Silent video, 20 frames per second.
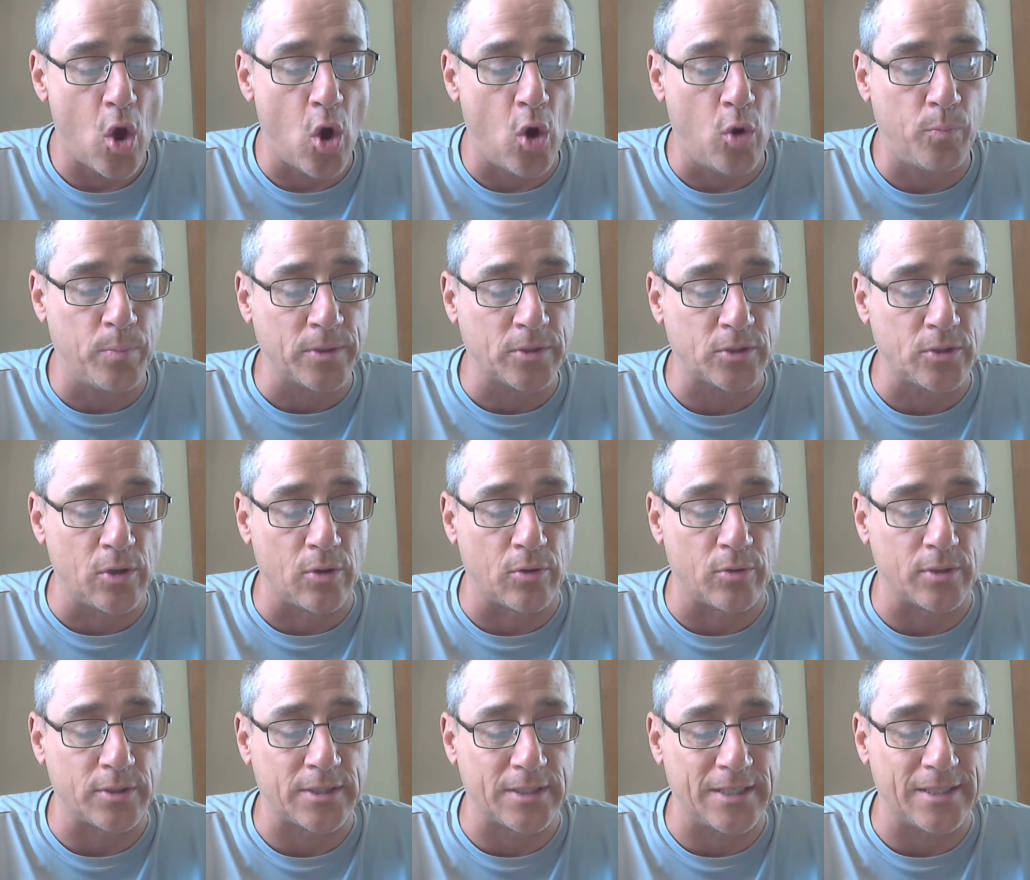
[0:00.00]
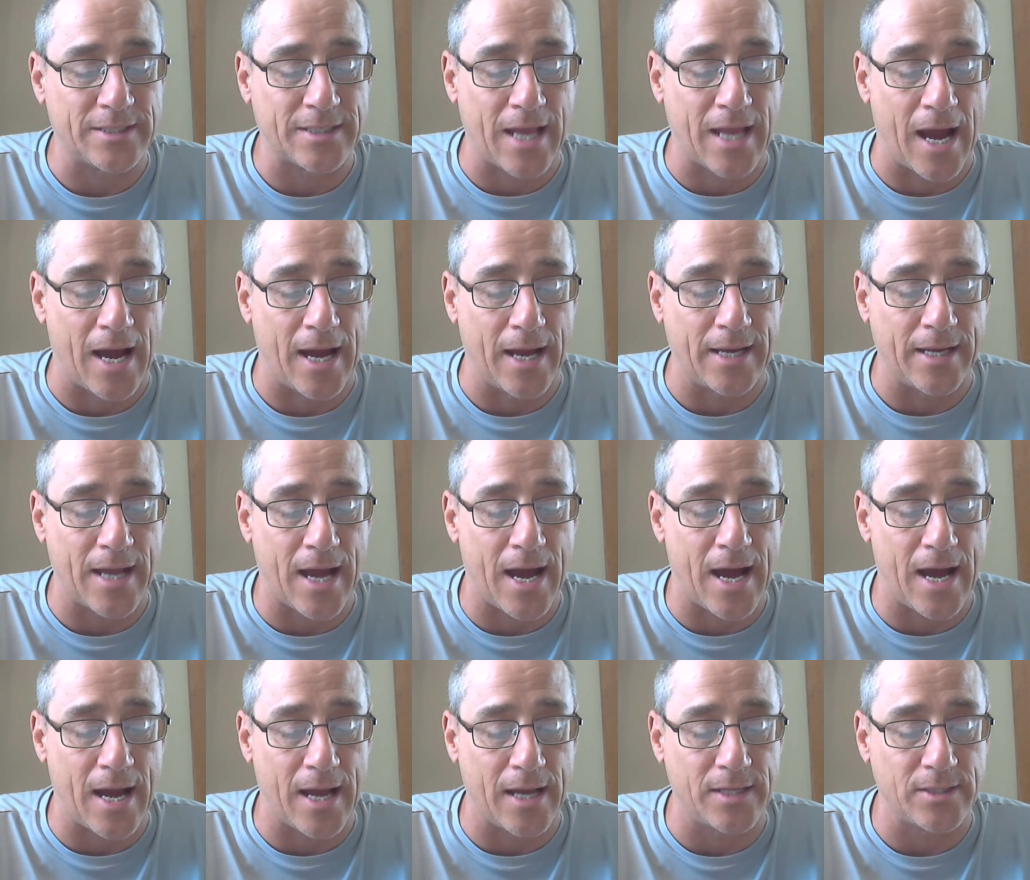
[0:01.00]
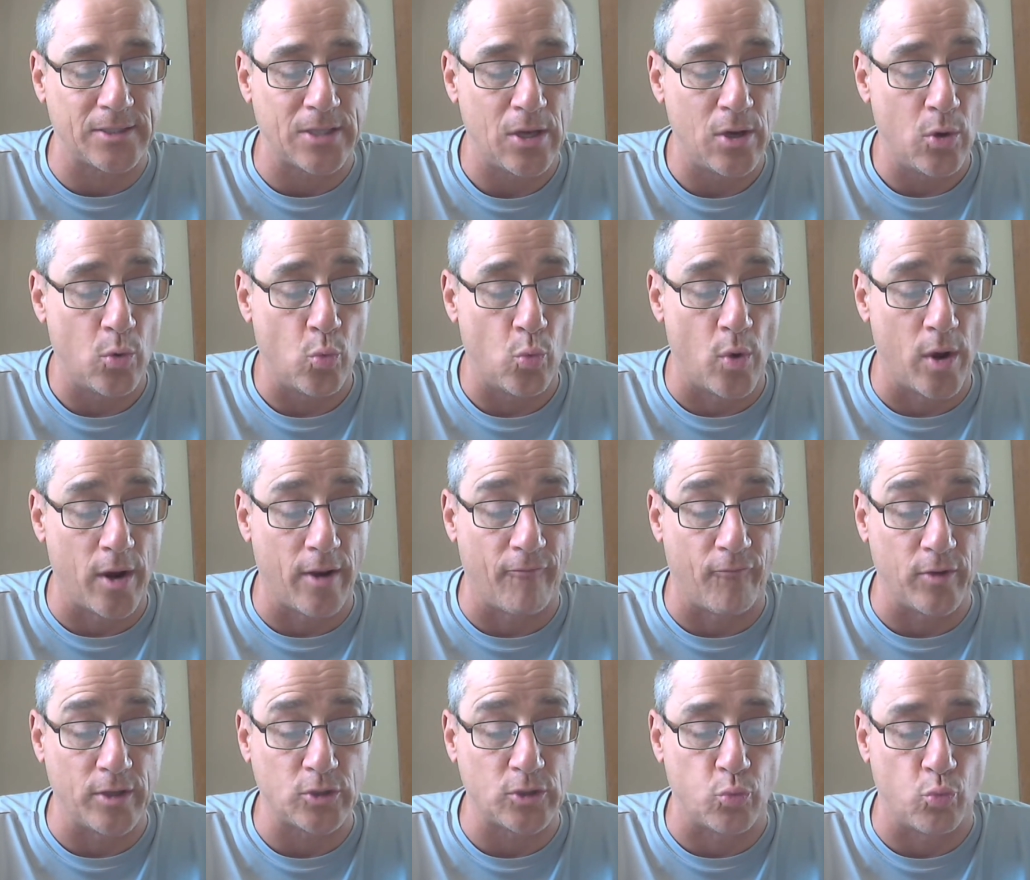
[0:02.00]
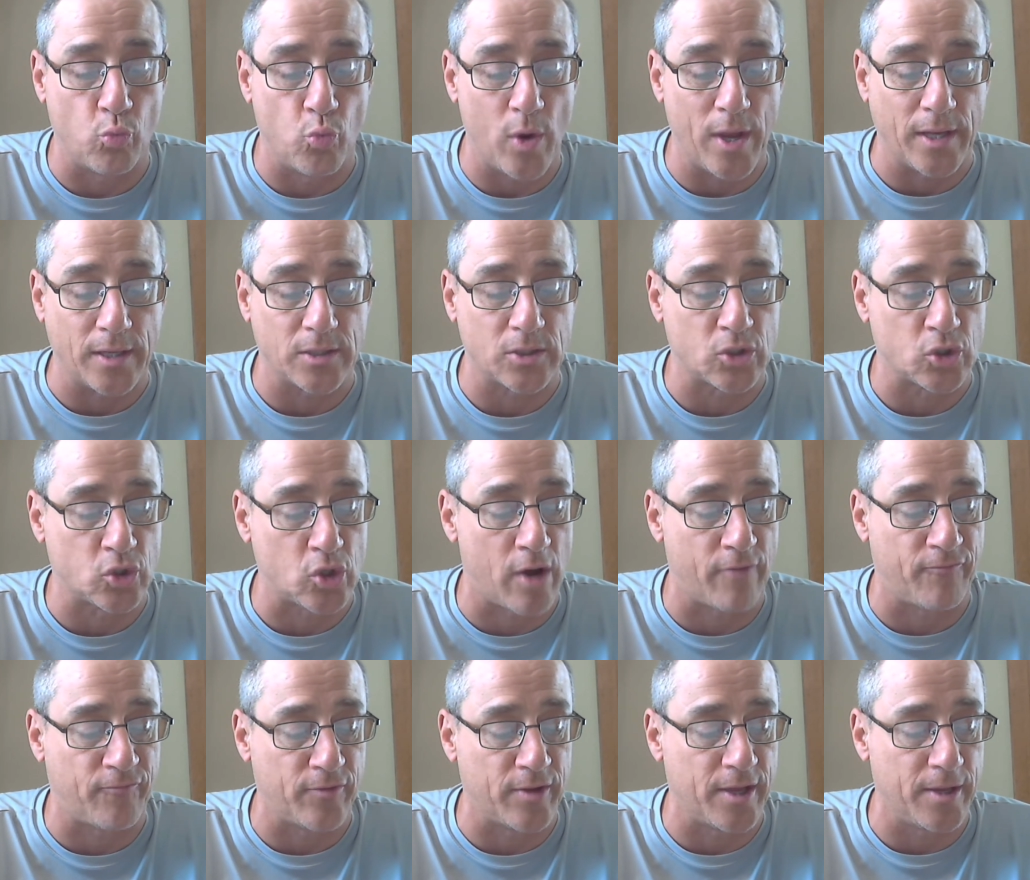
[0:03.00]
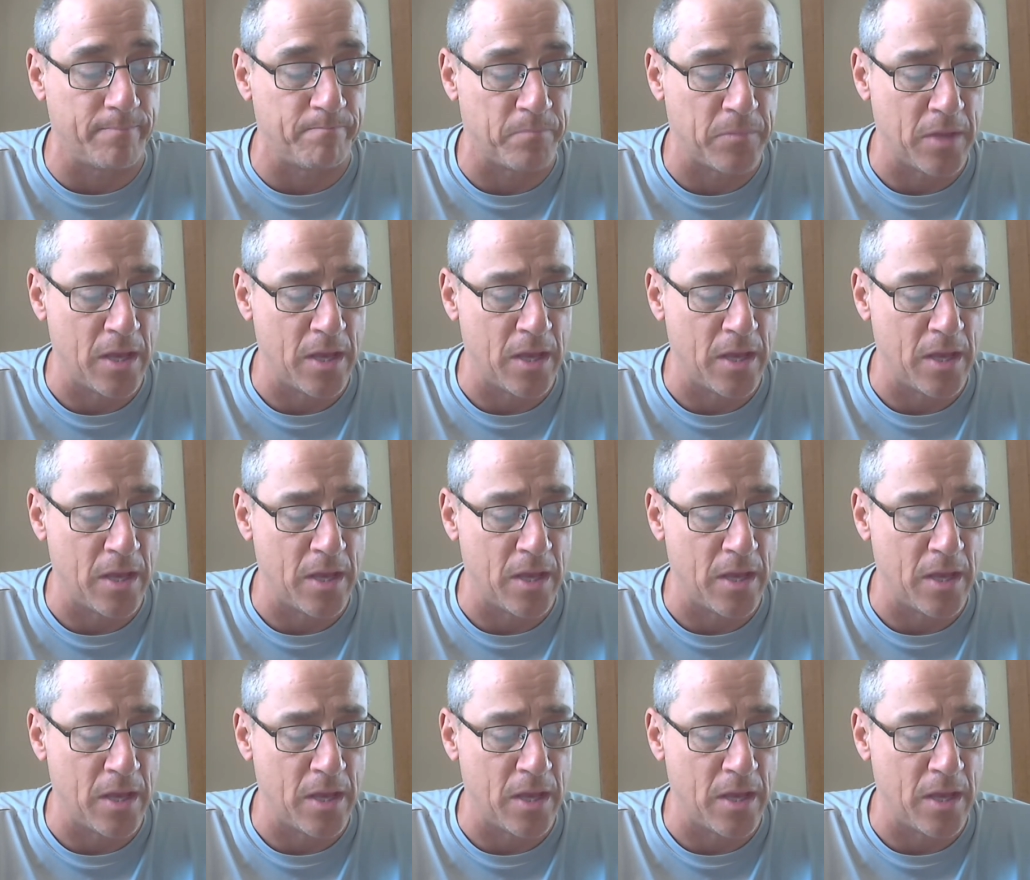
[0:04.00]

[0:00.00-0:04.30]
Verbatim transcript: Opus noticed his kind eyes, one of which winked softly.